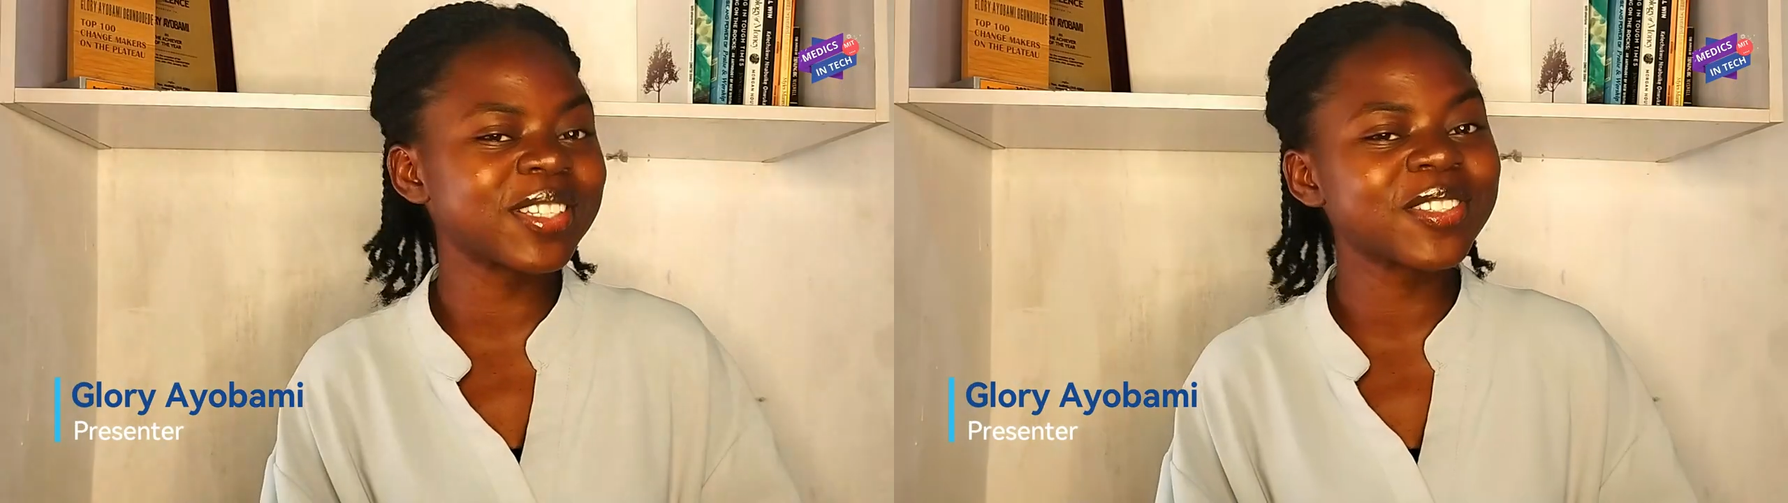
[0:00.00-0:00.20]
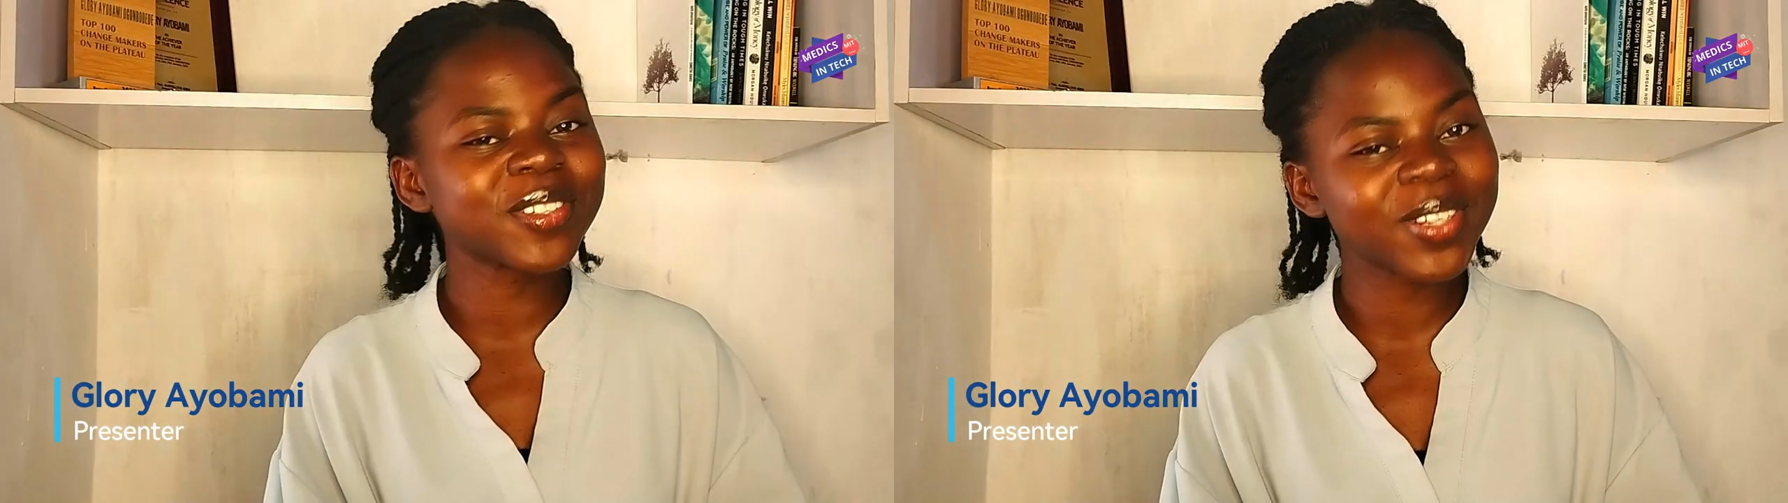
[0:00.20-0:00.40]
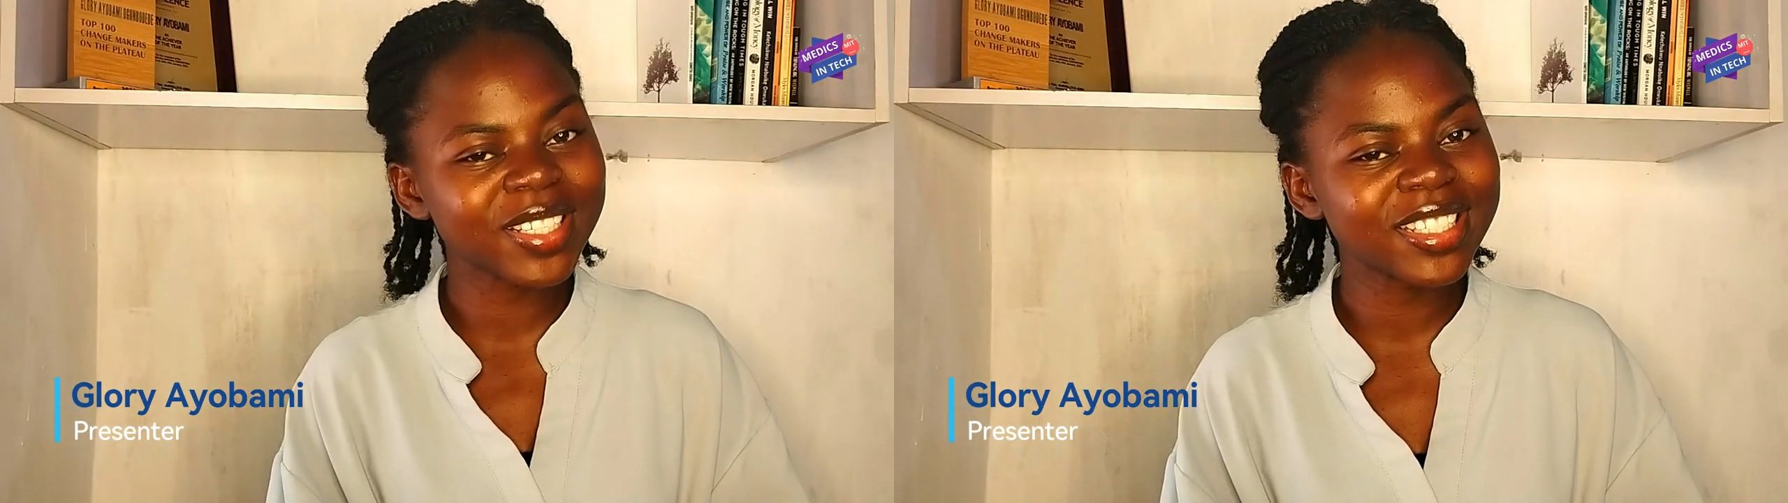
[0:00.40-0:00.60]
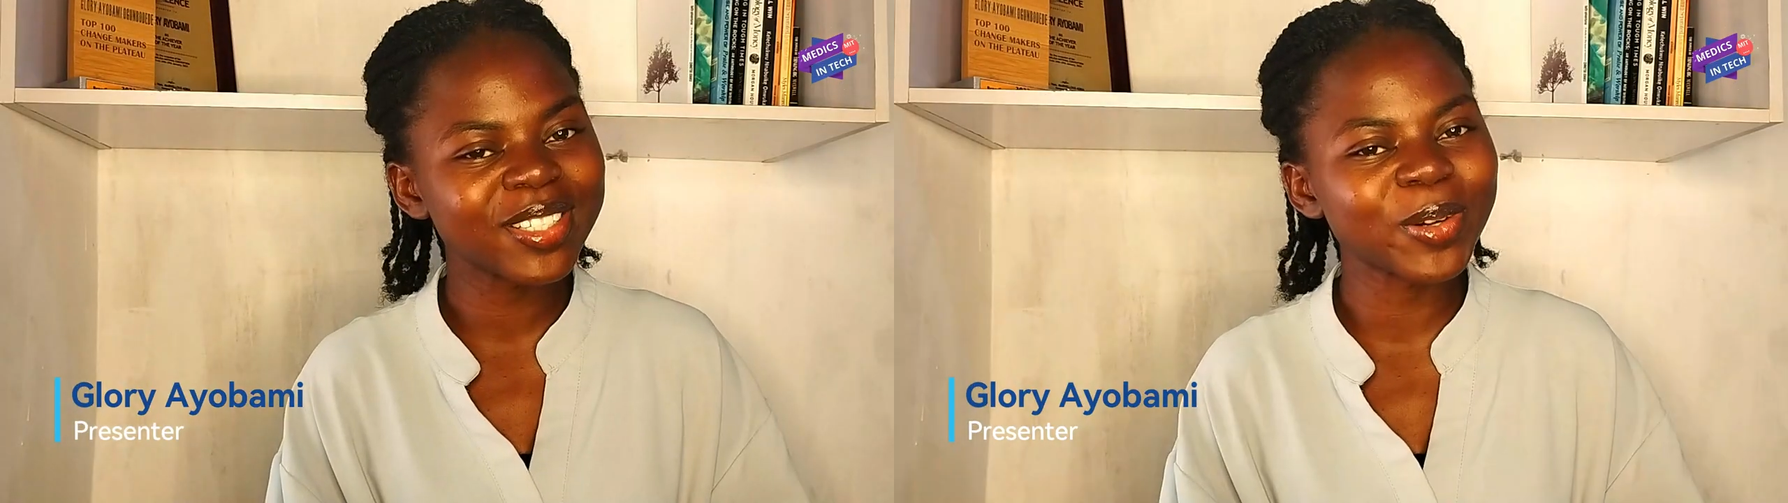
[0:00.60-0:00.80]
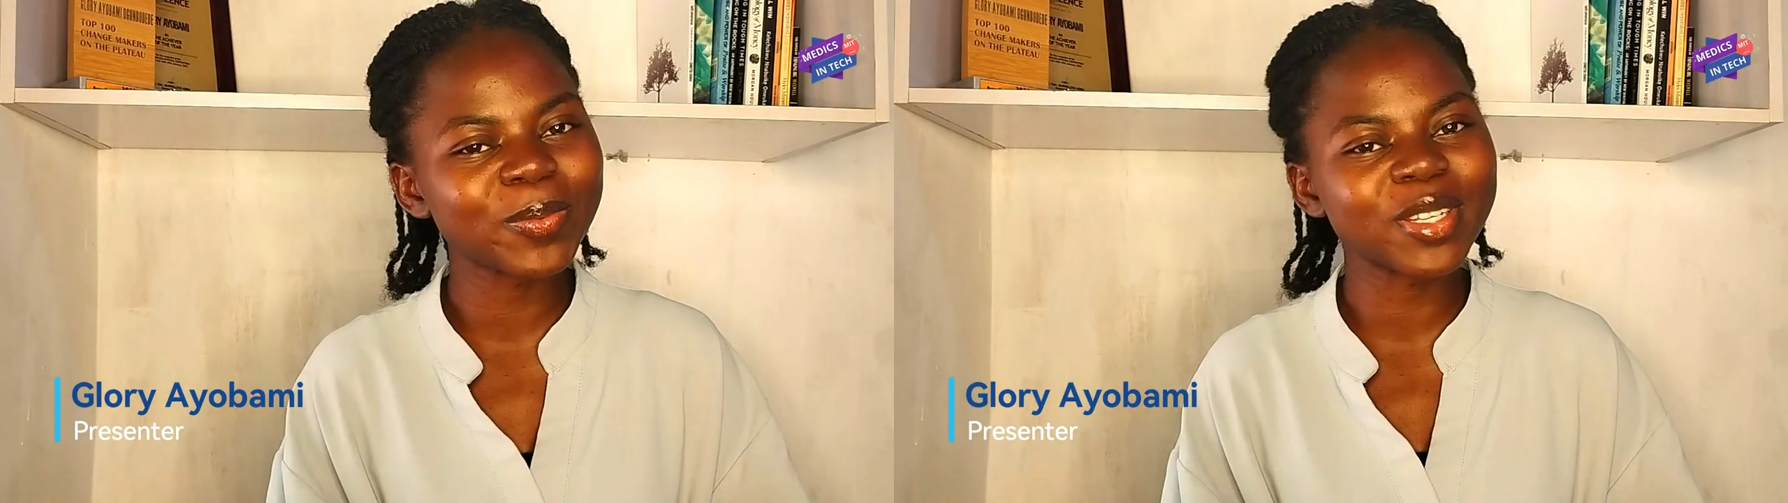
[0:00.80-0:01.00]
interesting
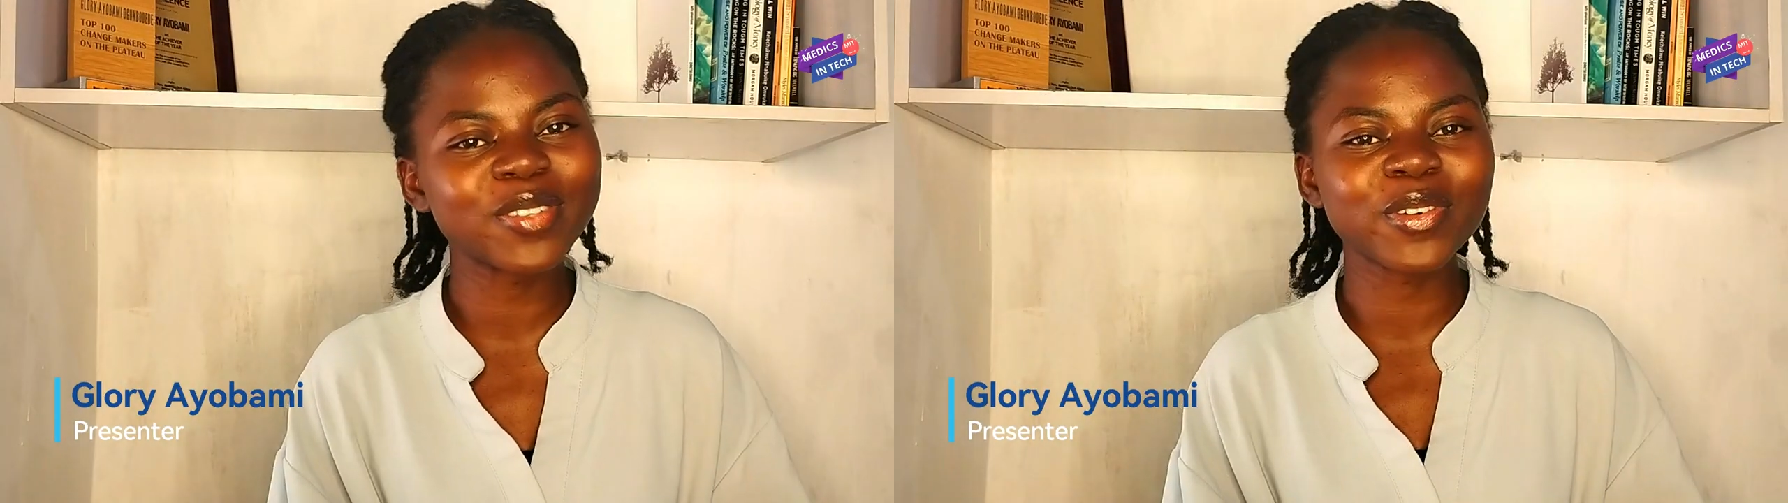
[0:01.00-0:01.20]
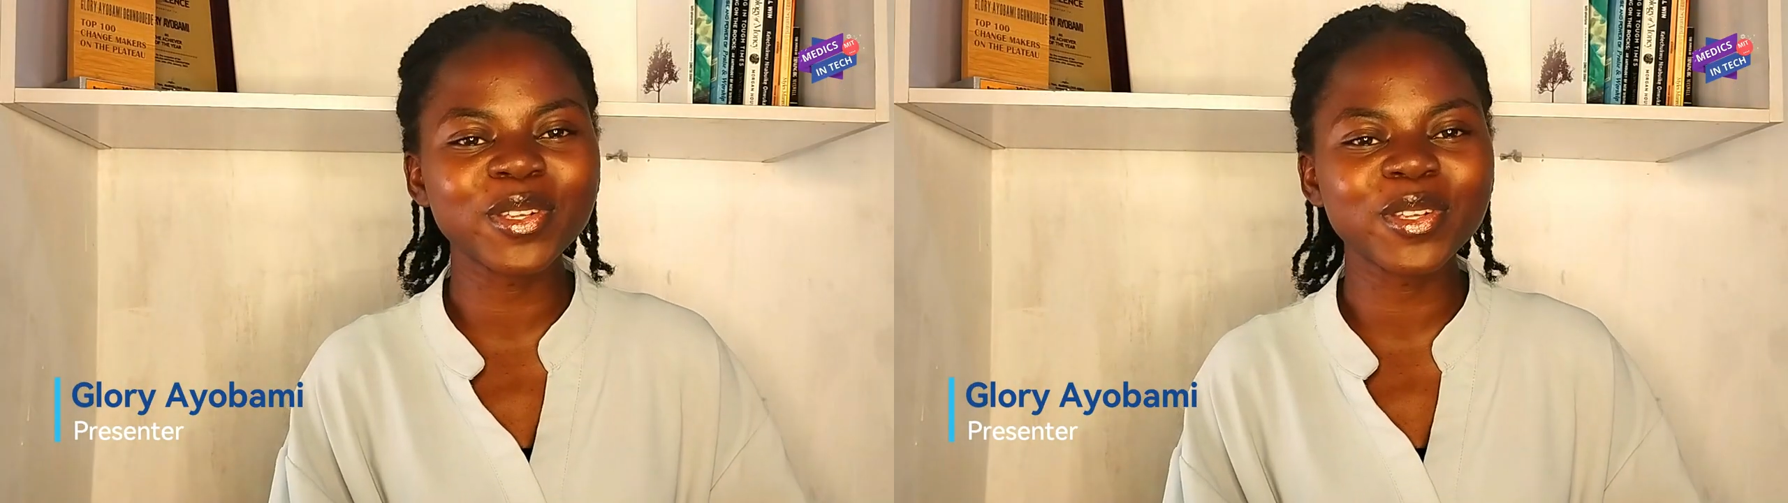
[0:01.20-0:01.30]
updates for